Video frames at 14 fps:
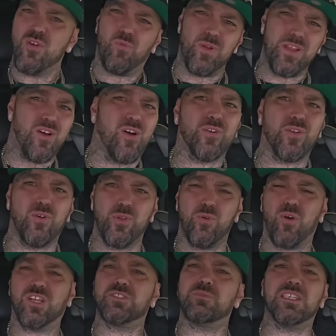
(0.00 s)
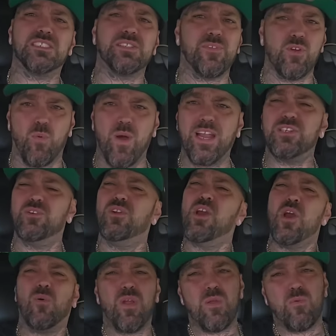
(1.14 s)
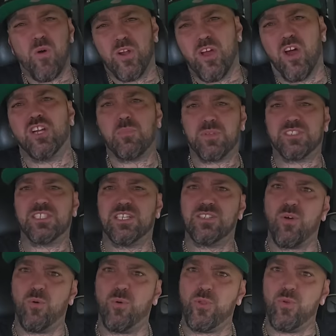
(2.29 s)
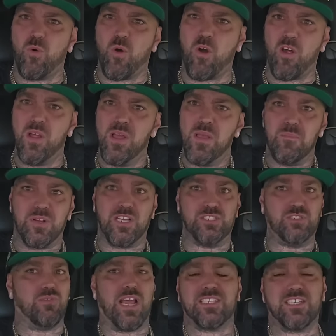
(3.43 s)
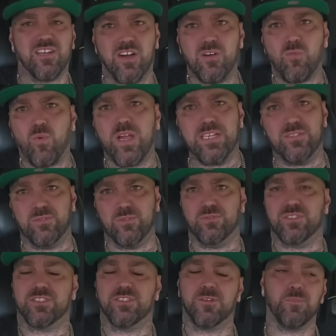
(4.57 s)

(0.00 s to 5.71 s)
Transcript: We all know who you are, especially if you're a white dude. We 100% know who you are because you like to hunt white dudes.